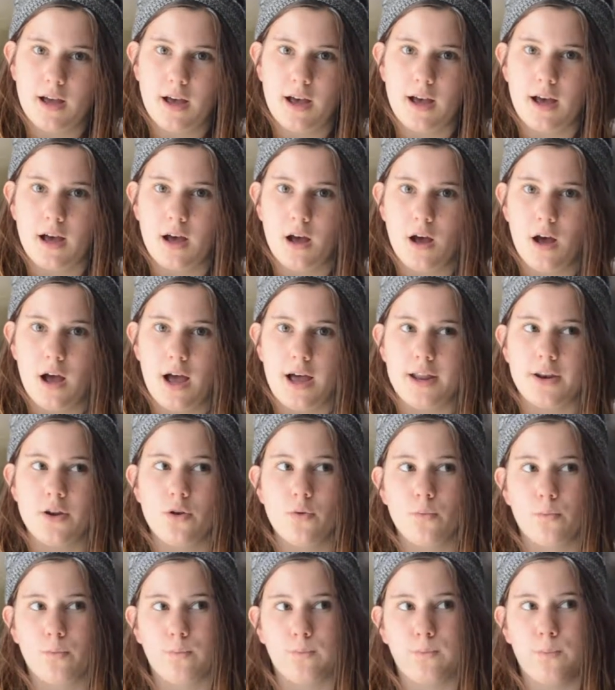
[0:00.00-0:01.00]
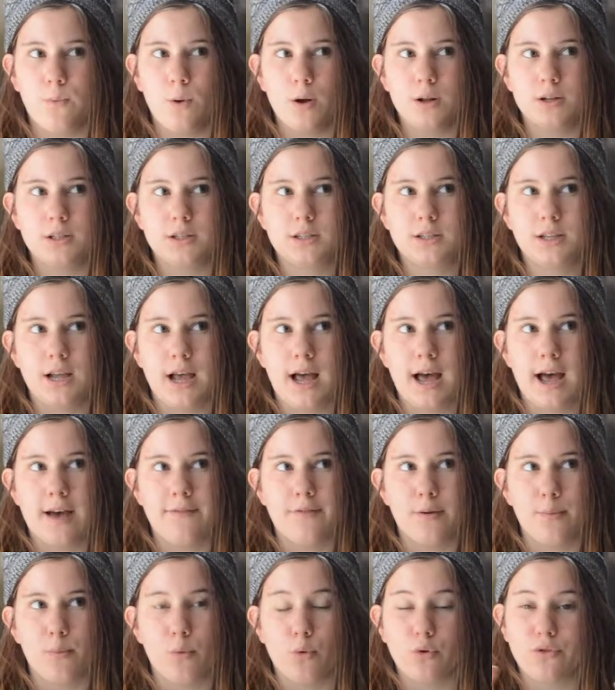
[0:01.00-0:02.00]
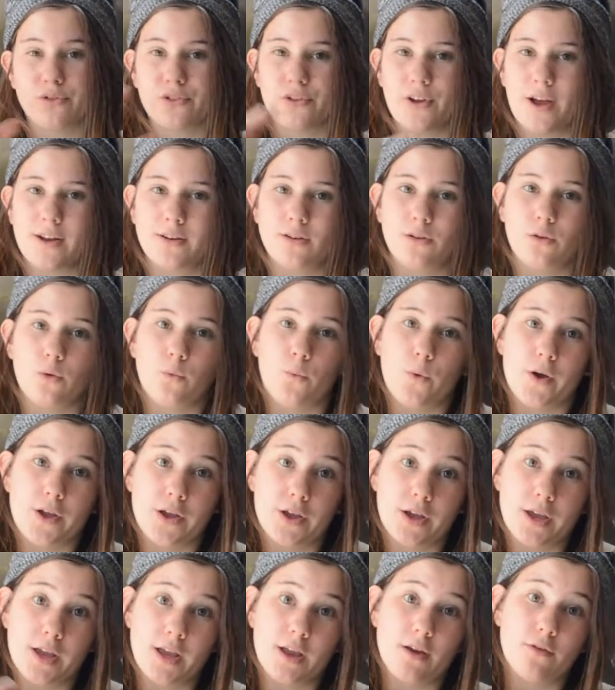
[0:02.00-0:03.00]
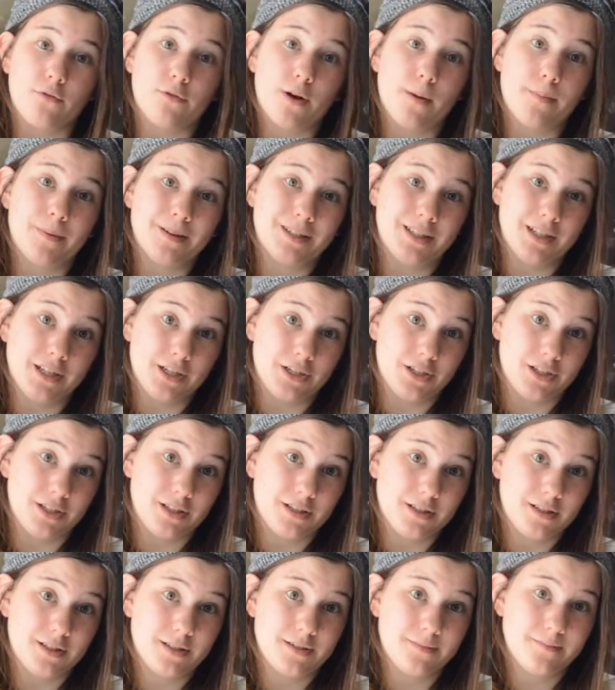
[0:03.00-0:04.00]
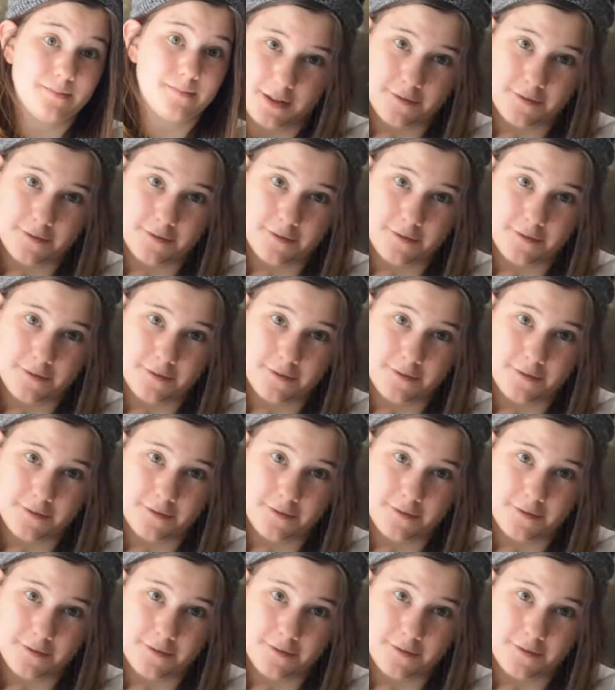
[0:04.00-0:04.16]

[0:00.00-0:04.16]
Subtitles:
And you want to have it more subtle where you hear repetitions.